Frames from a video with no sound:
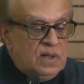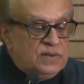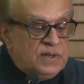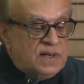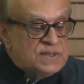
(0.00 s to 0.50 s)

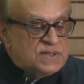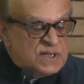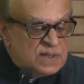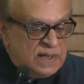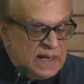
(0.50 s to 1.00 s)
there is
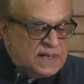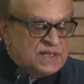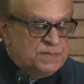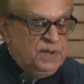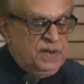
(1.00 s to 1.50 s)
this
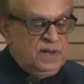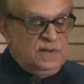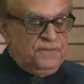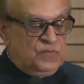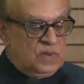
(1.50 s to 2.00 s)
latest period
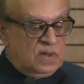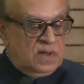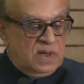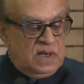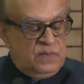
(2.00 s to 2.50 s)

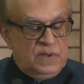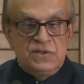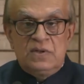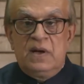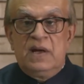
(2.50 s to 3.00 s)
in
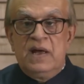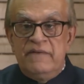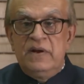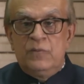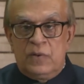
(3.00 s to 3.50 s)
which
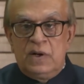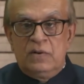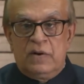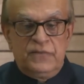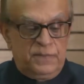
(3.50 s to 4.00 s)
every one
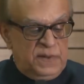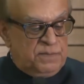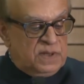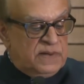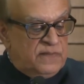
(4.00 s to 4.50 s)
of the
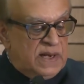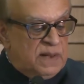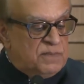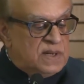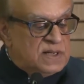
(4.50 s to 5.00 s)
people they've
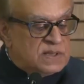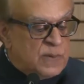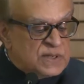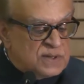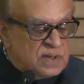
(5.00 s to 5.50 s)
named is a
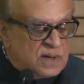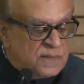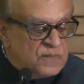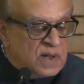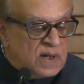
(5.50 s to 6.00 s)
Westerner.
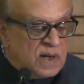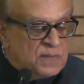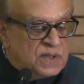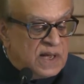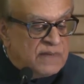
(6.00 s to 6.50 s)
I
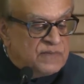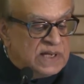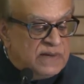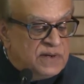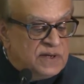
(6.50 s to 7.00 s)
mean, they have
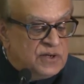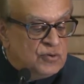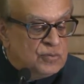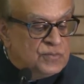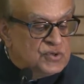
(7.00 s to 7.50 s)
David
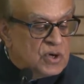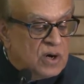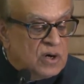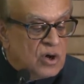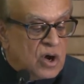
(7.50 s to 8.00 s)
Hume,
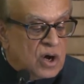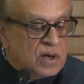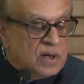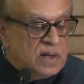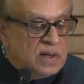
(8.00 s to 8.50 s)
John
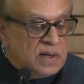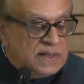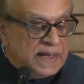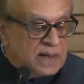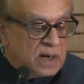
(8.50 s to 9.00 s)
Locke,
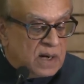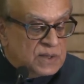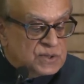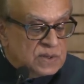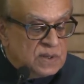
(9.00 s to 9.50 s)

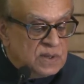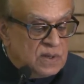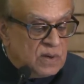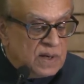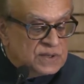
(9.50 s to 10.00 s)
Descartes,
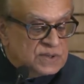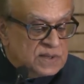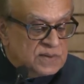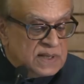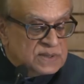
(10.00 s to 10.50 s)

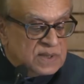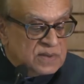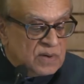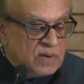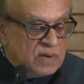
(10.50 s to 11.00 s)

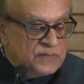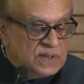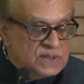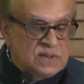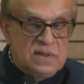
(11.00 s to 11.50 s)
etc., all of
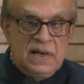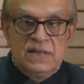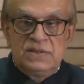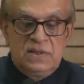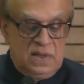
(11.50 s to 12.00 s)
these
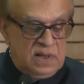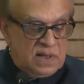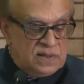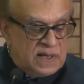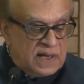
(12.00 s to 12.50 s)
guys.
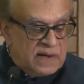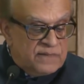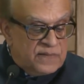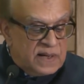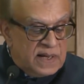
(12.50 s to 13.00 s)
They
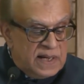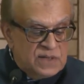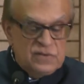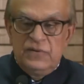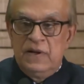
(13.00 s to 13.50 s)
have
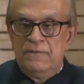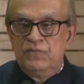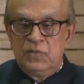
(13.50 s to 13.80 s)
8 of them.